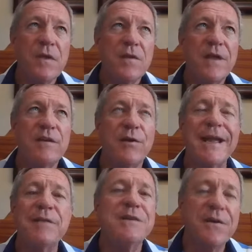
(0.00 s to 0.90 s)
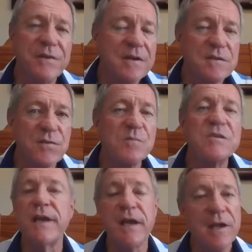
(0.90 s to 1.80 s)
that you get dividends from
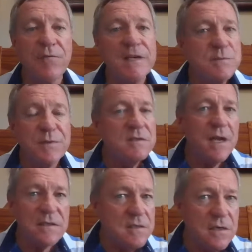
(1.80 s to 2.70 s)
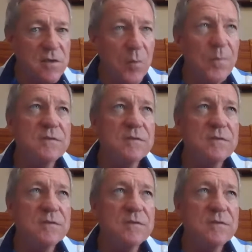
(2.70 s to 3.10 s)
share investments, as an example.